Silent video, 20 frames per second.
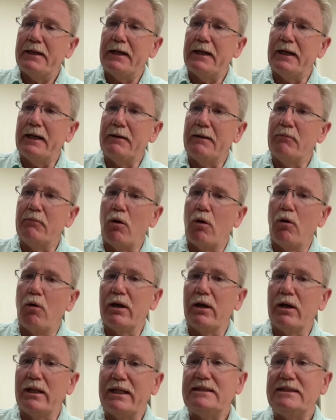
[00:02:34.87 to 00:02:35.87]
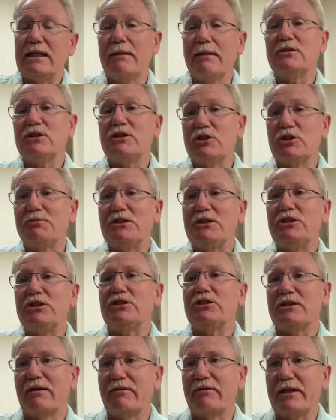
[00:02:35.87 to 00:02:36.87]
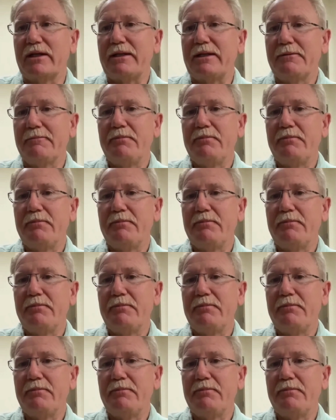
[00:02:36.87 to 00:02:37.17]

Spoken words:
or at least I'm suspicious of it.